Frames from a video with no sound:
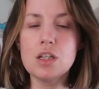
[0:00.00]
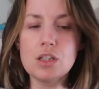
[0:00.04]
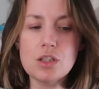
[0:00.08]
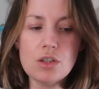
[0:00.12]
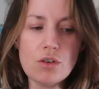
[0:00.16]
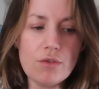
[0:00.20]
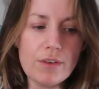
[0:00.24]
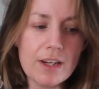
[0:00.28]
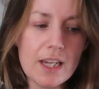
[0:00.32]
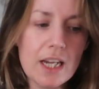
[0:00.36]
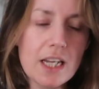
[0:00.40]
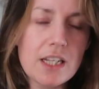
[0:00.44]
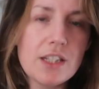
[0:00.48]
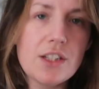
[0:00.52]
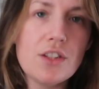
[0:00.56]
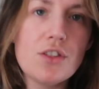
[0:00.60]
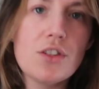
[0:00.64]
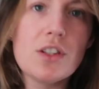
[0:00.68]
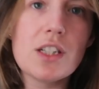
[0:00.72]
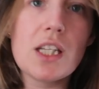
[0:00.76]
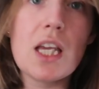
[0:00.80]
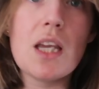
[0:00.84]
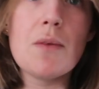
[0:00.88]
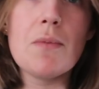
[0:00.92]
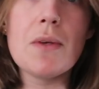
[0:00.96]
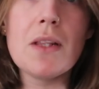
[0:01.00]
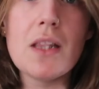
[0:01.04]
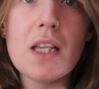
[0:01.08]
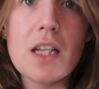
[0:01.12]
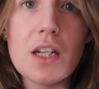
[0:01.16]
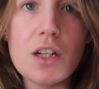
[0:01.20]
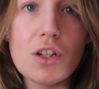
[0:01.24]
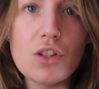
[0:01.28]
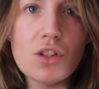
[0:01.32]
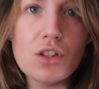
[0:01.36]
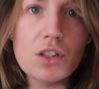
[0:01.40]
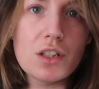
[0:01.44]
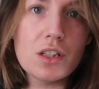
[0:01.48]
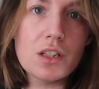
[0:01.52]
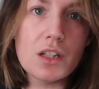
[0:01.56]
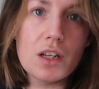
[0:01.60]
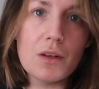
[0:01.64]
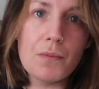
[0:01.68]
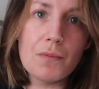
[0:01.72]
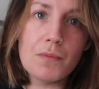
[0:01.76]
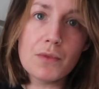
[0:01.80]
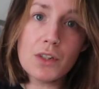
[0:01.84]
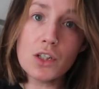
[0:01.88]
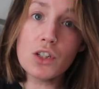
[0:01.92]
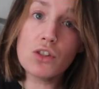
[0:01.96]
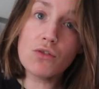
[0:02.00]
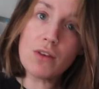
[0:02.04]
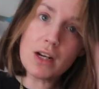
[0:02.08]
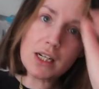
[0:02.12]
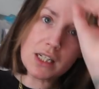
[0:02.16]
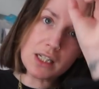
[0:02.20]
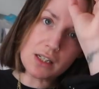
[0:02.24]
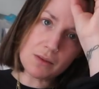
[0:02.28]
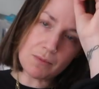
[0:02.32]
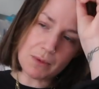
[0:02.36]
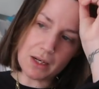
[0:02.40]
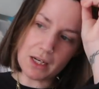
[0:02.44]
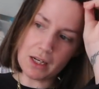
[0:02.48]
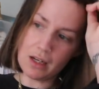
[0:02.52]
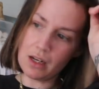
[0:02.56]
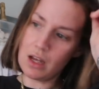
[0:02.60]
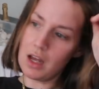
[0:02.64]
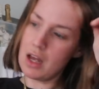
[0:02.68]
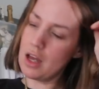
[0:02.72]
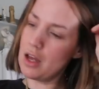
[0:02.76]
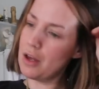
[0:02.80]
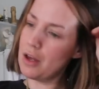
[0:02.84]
Sorry, Hainsey just came in then and just distracted me.